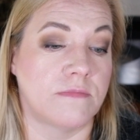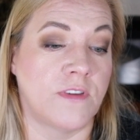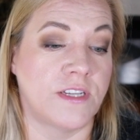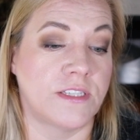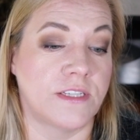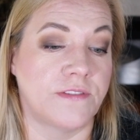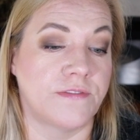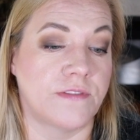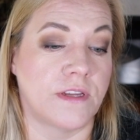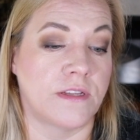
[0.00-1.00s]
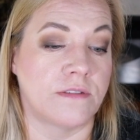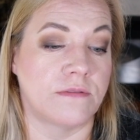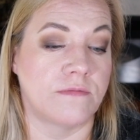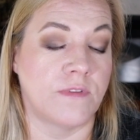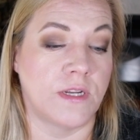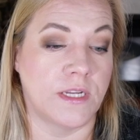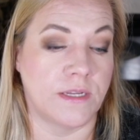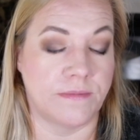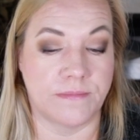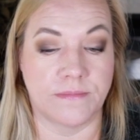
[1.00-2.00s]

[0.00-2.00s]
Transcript: very stiff and very...